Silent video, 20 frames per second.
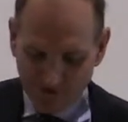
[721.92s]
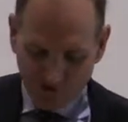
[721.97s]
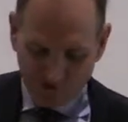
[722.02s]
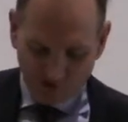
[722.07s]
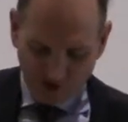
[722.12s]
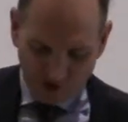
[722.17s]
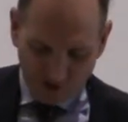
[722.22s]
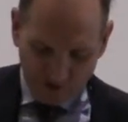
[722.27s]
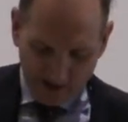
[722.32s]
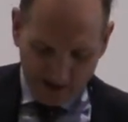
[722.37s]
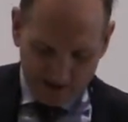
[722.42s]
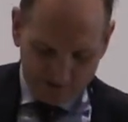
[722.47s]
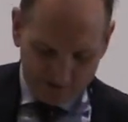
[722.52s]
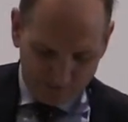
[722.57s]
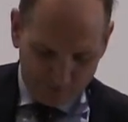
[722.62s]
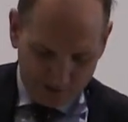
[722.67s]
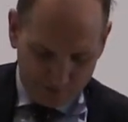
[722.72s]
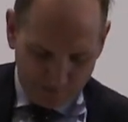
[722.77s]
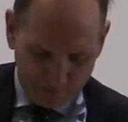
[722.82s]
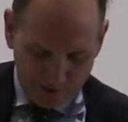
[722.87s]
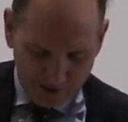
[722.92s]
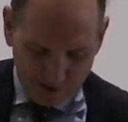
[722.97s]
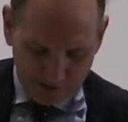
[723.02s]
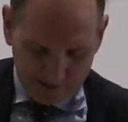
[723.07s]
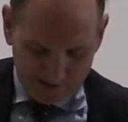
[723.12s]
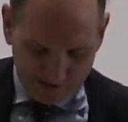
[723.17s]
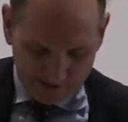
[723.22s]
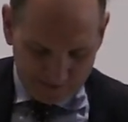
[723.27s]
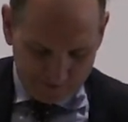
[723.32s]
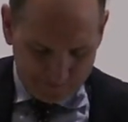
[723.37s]
So that's what
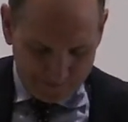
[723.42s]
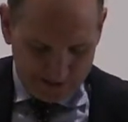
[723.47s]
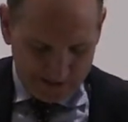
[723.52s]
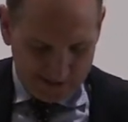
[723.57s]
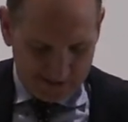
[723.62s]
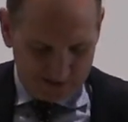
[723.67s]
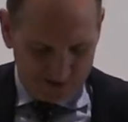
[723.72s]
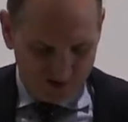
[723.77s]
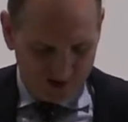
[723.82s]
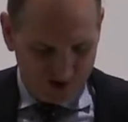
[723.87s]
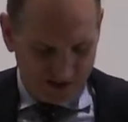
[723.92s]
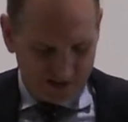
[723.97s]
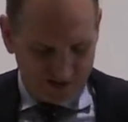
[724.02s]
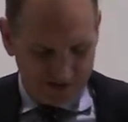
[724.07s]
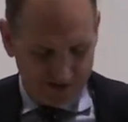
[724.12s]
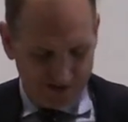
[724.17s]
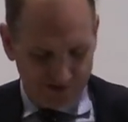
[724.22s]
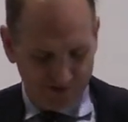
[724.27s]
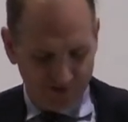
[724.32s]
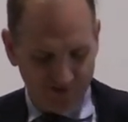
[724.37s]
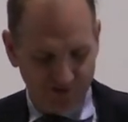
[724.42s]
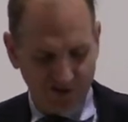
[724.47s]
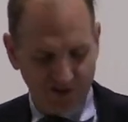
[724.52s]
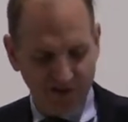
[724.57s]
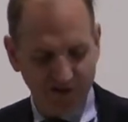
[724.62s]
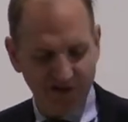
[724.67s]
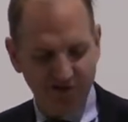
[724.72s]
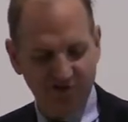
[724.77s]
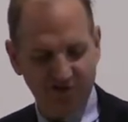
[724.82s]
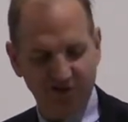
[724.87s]
Paul identified in, Gen in
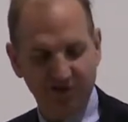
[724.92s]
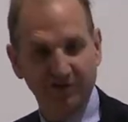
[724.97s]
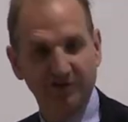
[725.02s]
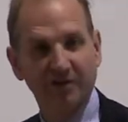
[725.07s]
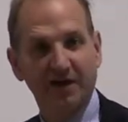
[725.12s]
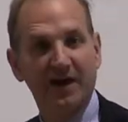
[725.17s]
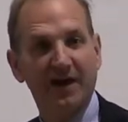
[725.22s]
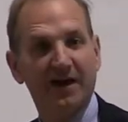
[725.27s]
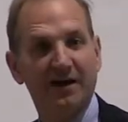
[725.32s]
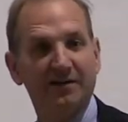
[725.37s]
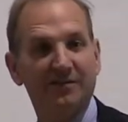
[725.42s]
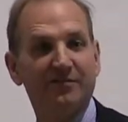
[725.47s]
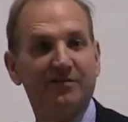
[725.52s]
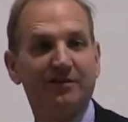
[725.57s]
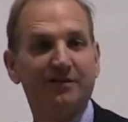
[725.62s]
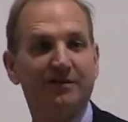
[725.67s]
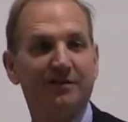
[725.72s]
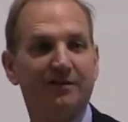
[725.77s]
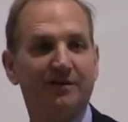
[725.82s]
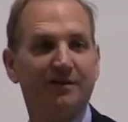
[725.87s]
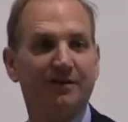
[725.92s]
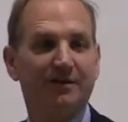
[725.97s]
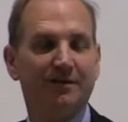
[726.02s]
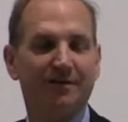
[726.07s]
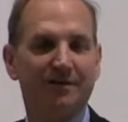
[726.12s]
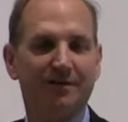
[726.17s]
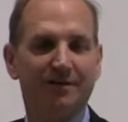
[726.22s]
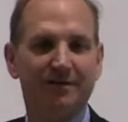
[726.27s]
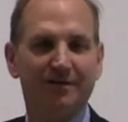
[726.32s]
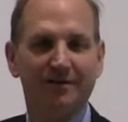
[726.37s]
Galatians as
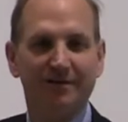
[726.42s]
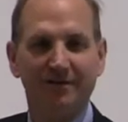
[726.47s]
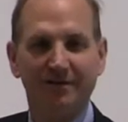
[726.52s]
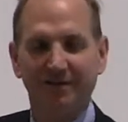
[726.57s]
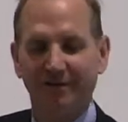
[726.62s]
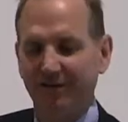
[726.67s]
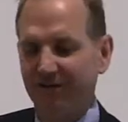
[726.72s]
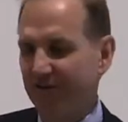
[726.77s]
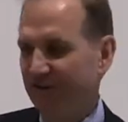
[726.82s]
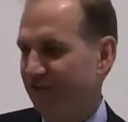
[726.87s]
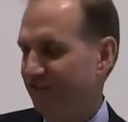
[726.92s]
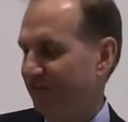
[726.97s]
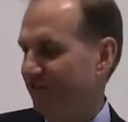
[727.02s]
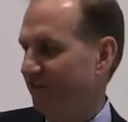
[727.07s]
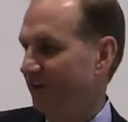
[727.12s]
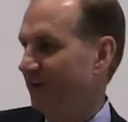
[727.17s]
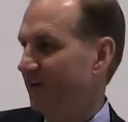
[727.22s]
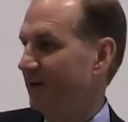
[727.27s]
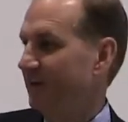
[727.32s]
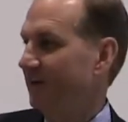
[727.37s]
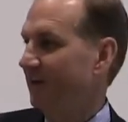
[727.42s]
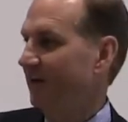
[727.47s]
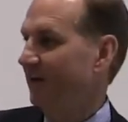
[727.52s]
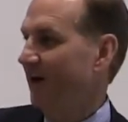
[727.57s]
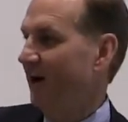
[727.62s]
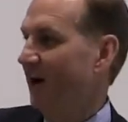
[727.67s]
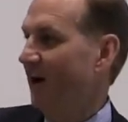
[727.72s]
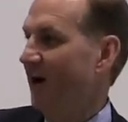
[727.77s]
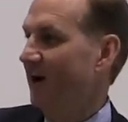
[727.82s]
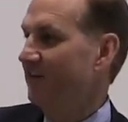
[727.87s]
the
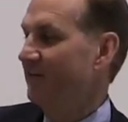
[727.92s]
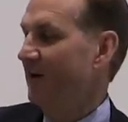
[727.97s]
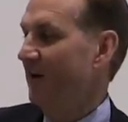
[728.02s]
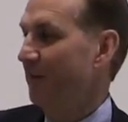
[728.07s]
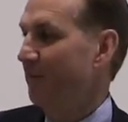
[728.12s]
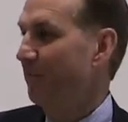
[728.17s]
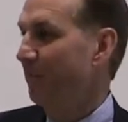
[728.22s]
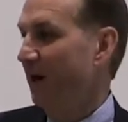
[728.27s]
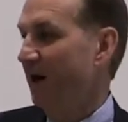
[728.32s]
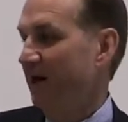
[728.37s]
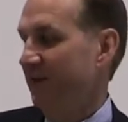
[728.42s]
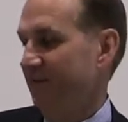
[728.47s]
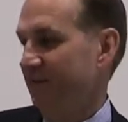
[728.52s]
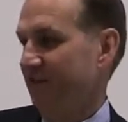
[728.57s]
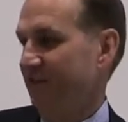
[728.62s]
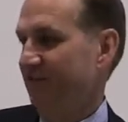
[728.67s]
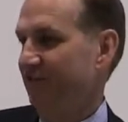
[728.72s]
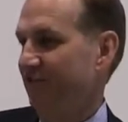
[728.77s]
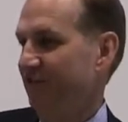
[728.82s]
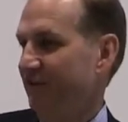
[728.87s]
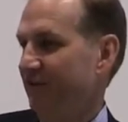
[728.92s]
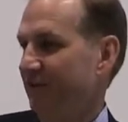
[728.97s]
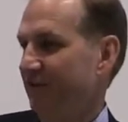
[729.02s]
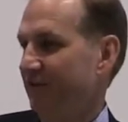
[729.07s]
son of bondage.